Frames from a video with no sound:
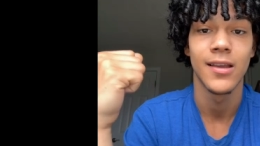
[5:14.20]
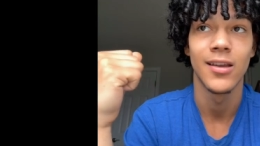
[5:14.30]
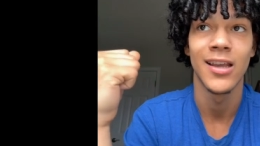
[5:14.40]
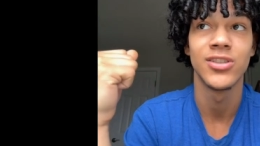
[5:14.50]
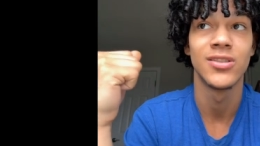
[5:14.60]

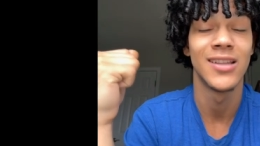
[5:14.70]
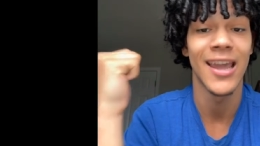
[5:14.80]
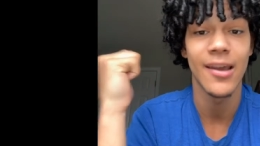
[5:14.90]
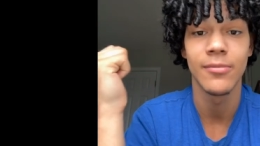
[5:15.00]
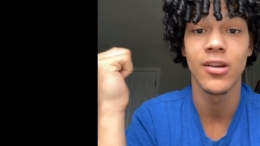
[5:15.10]
it's
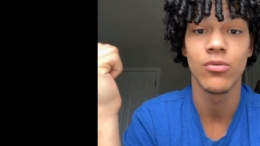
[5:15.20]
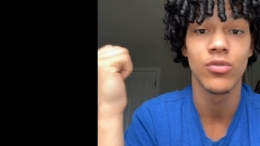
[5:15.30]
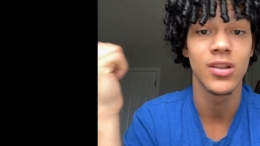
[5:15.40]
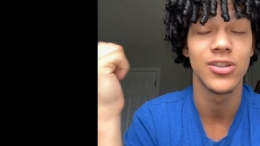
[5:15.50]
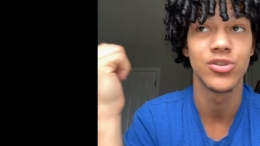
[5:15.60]
damn near
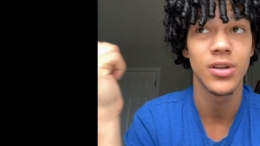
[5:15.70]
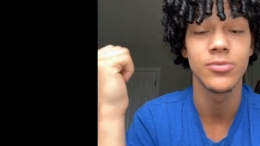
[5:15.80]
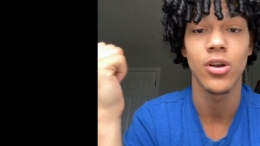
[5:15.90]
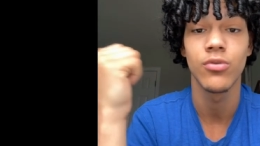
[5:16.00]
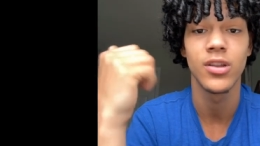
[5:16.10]
really,
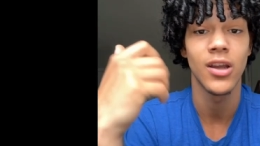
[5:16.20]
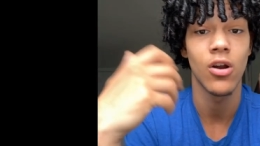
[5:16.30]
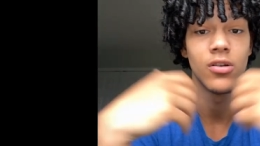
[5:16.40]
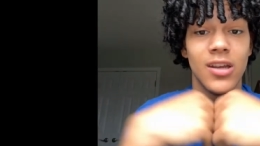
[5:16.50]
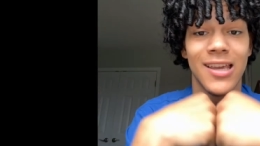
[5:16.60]
dreams are really
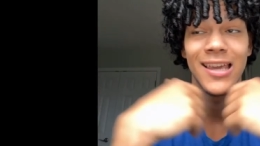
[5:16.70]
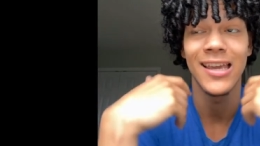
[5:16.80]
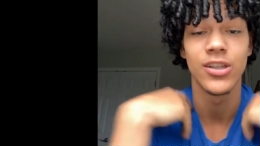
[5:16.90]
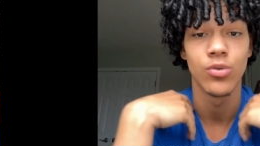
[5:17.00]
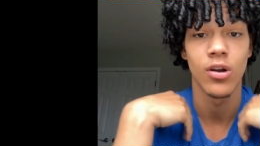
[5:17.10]
the
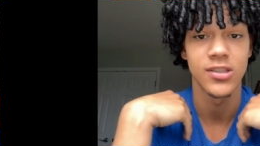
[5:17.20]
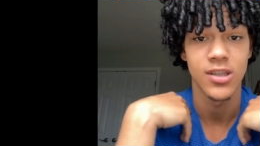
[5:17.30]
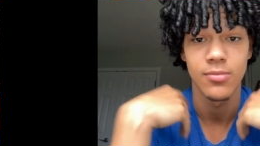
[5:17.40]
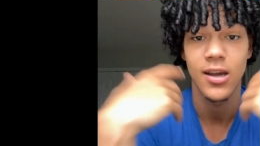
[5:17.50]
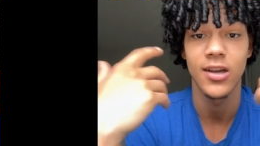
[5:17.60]
key to our
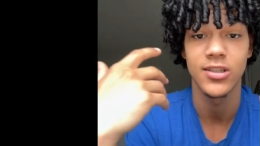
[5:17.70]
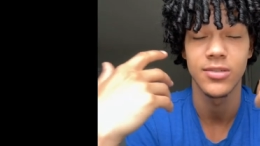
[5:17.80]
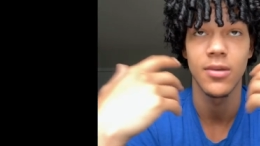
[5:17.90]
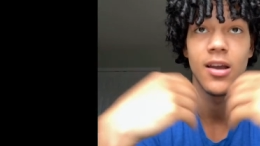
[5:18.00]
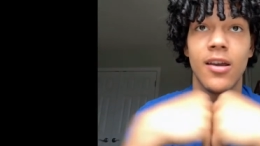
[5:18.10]

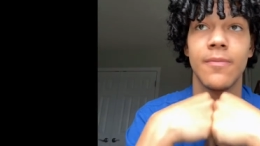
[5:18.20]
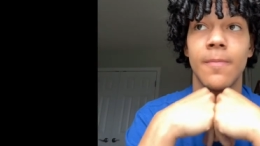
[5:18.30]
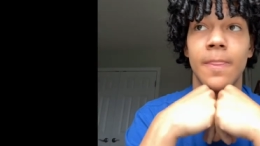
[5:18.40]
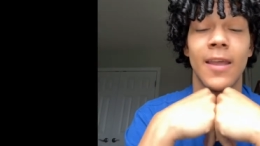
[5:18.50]
subconscious mind.